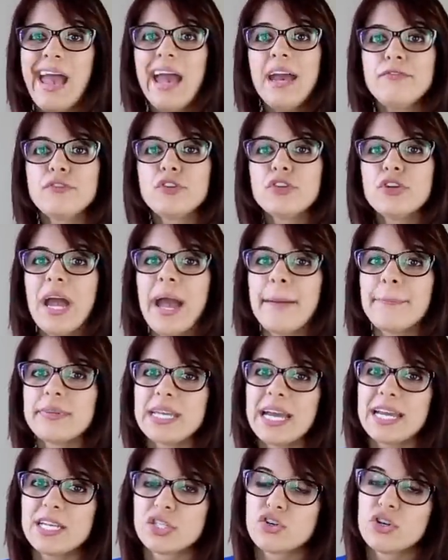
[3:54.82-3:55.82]
After
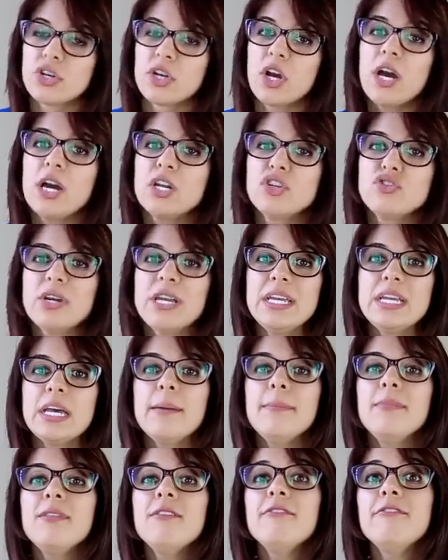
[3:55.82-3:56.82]
appetizer and entree
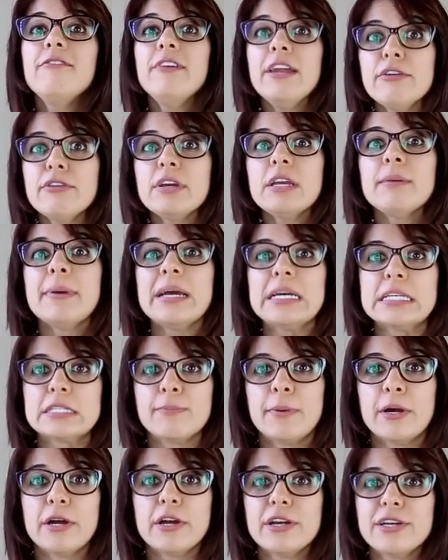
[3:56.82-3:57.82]
come the very
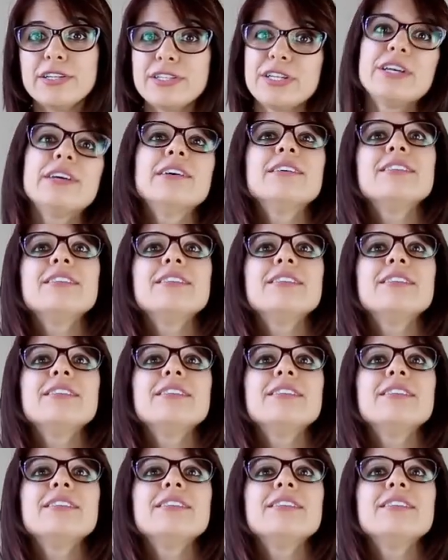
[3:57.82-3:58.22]
best part,